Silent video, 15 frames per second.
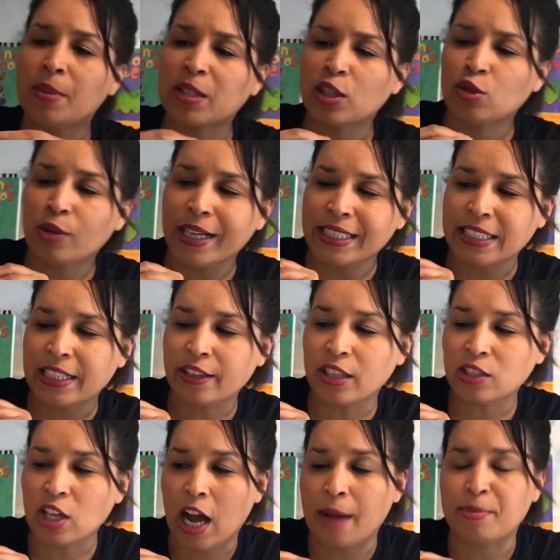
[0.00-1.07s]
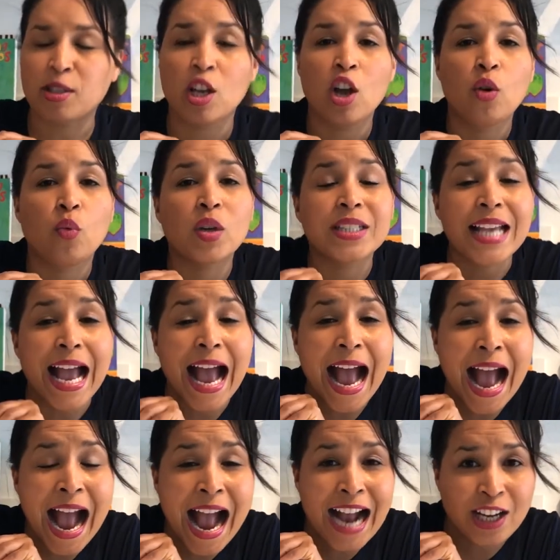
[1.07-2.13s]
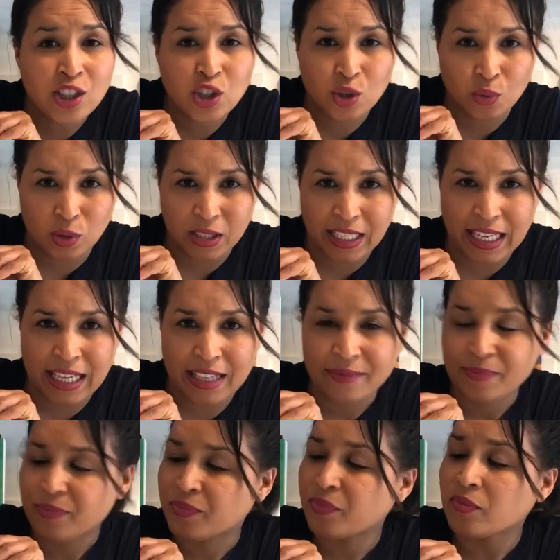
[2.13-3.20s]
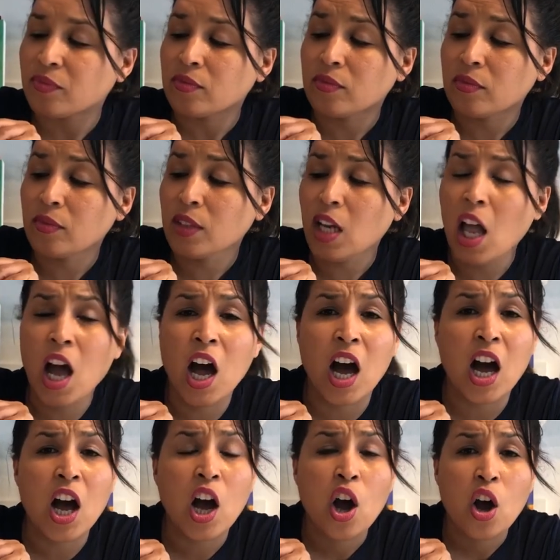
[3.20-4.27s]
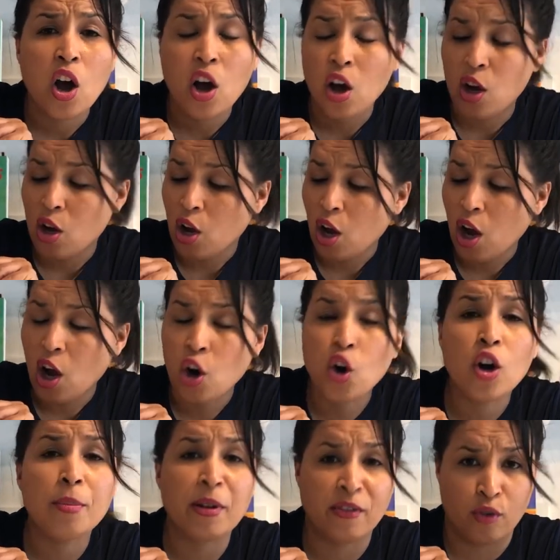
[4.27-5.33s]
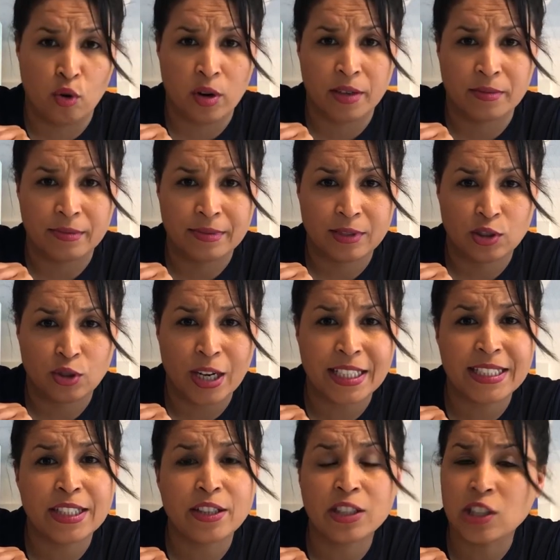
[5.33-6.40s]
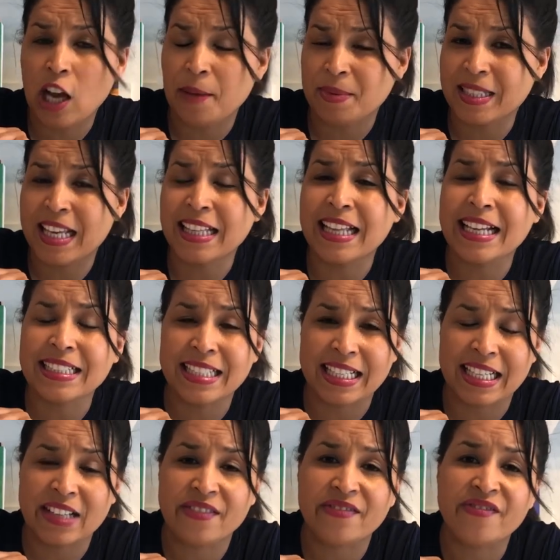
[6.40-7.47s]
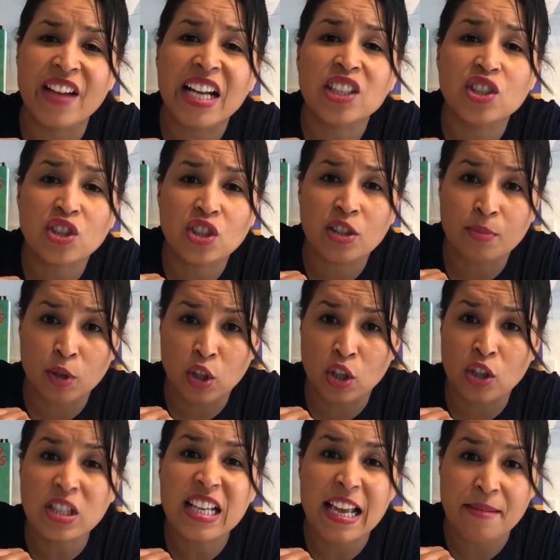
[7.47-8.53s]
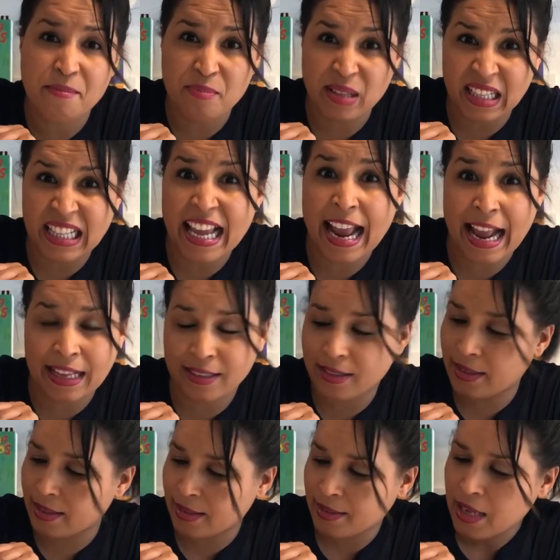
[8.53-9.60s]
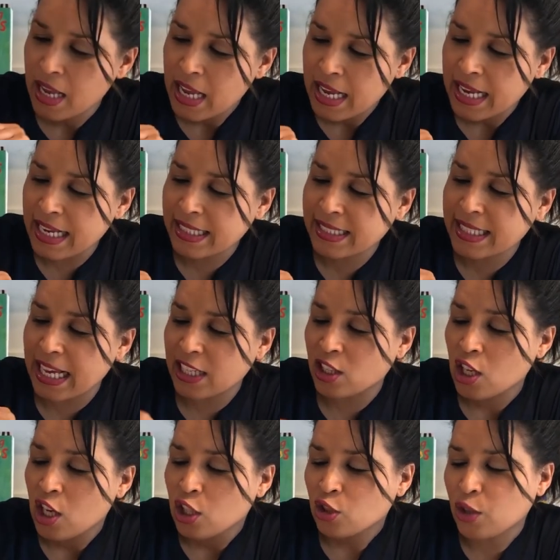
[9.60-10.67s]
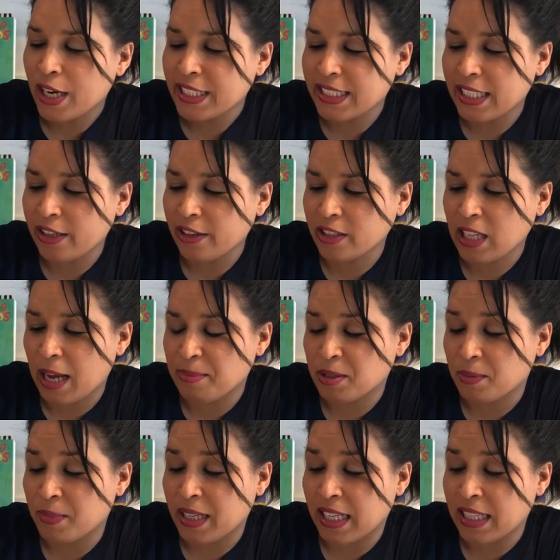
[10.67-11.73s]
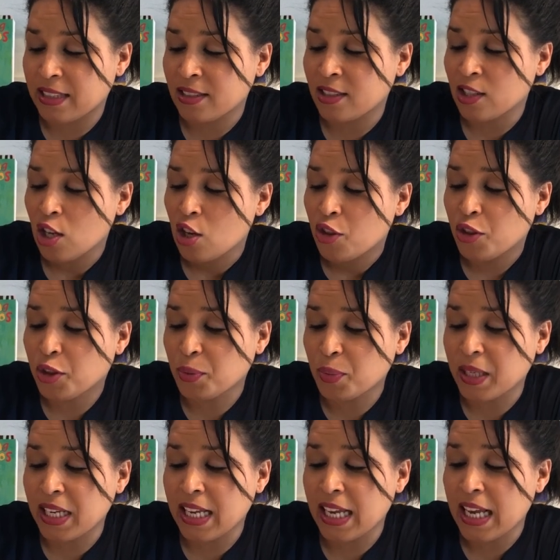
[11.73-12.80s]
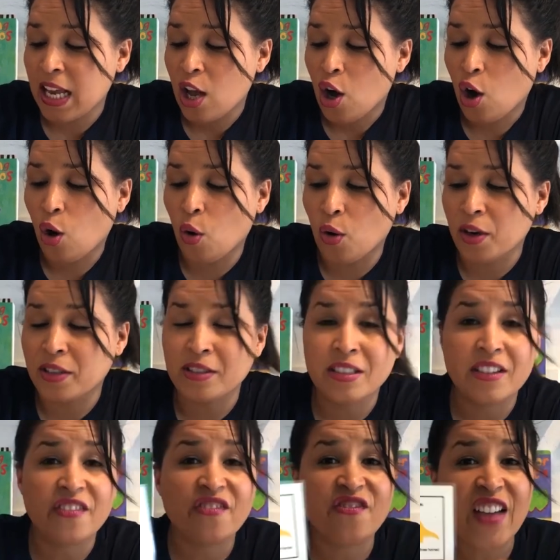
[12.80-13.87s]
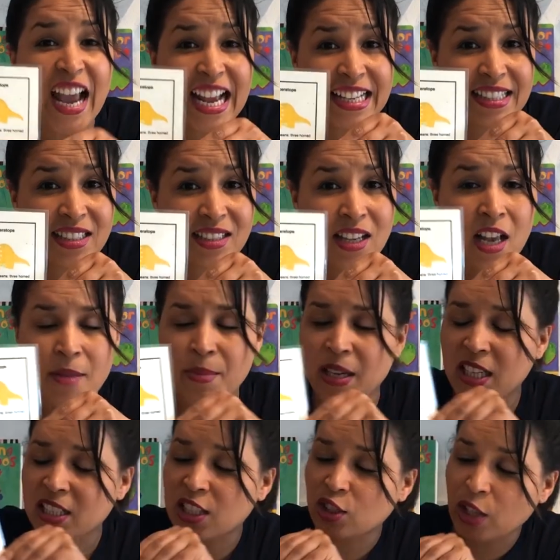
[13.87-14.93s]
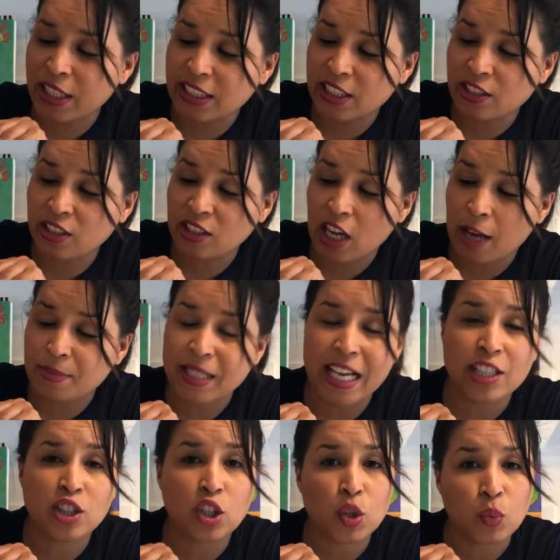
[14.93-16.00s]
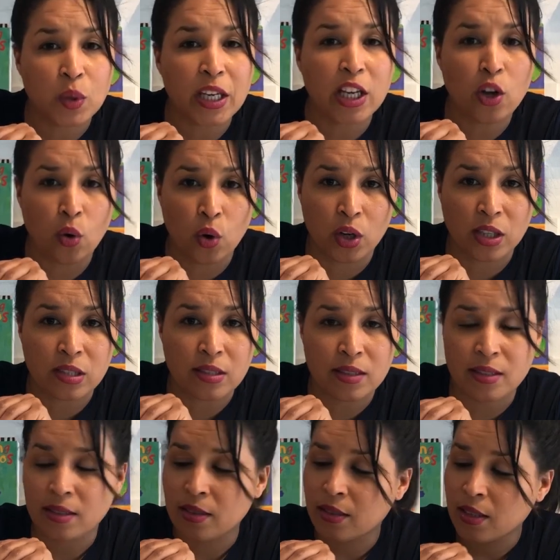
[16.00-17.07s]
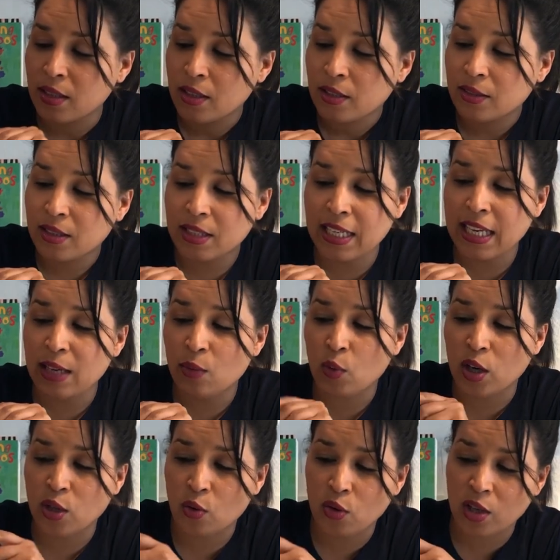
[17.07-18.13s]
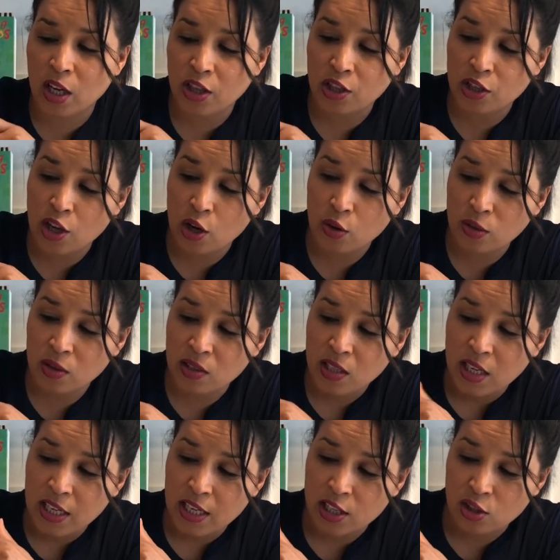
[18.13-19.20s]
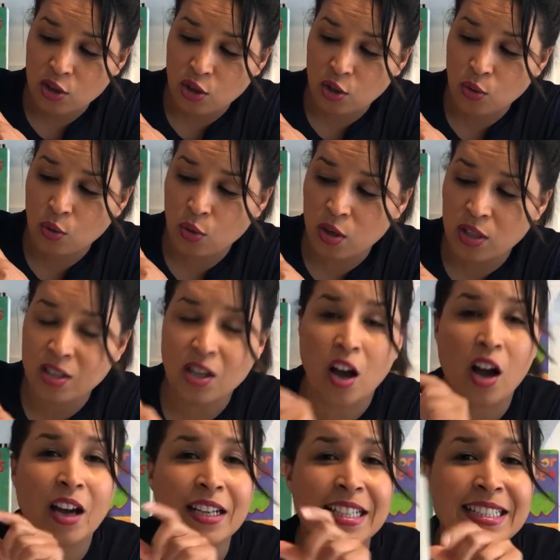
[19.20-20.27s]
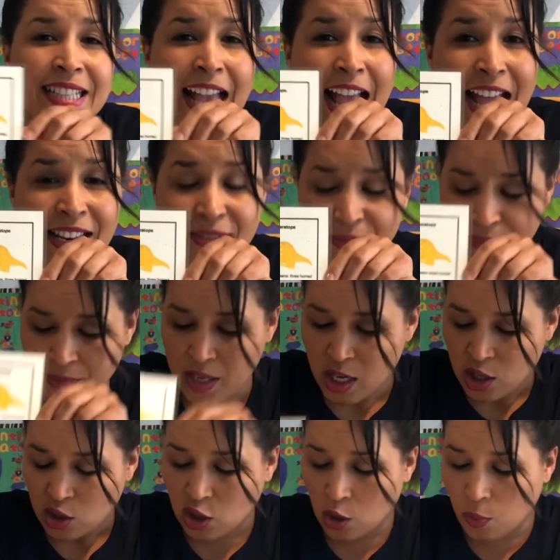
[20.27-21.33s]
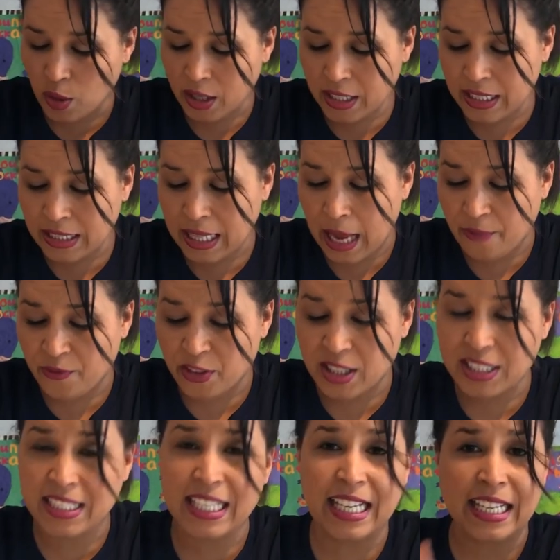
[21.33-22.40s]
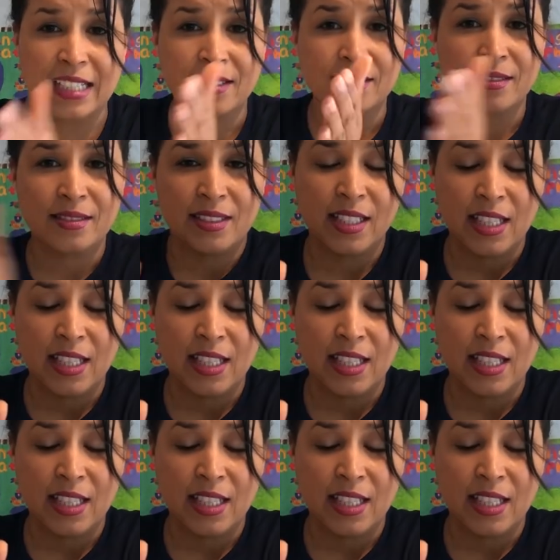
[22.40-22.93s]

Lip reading: But the triceratops was actually a herbivore. Triceratops, they like to eat vegetables and plants. It says triceratops means three-horned face because the triceratops has three horns. See, one horn on the nose and two horns on its head. So we're gonna clap for the T,